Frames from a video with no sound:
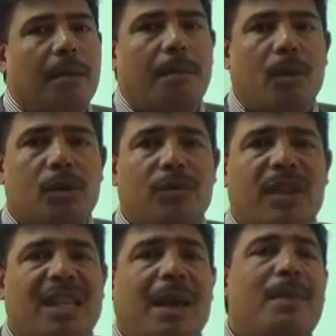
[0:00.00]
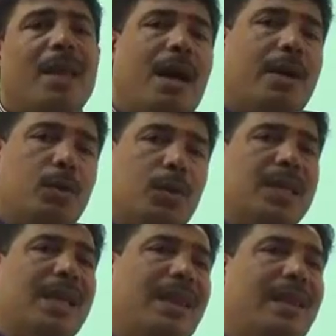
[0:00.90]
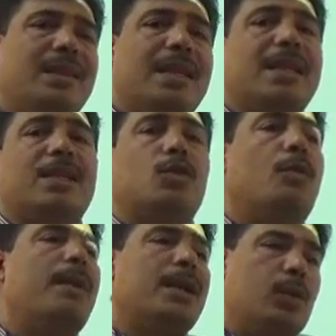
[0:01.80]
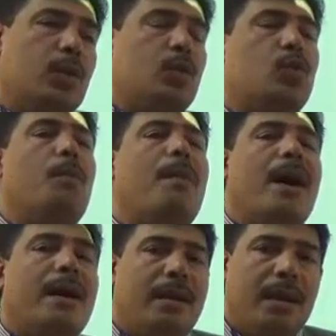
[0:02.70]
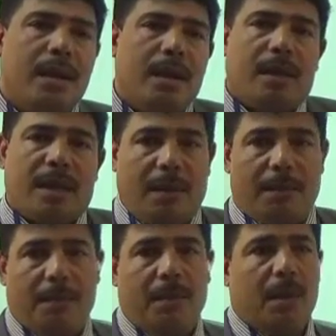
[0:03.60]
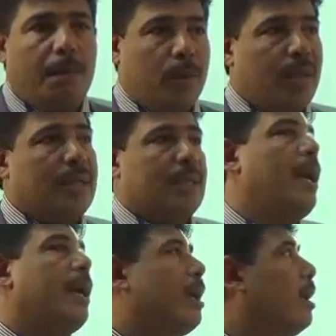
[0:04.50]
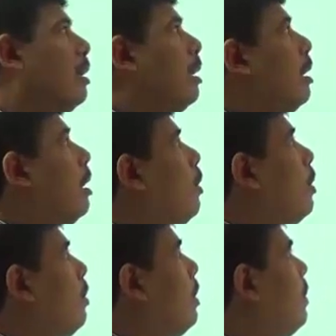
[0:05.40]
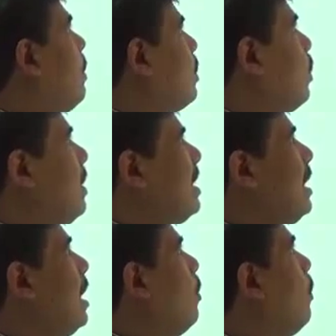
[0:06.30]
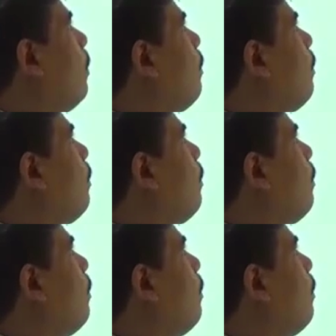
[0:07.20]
Most of the time they are using these techniques to persuade you to buy some products, like what we will see now.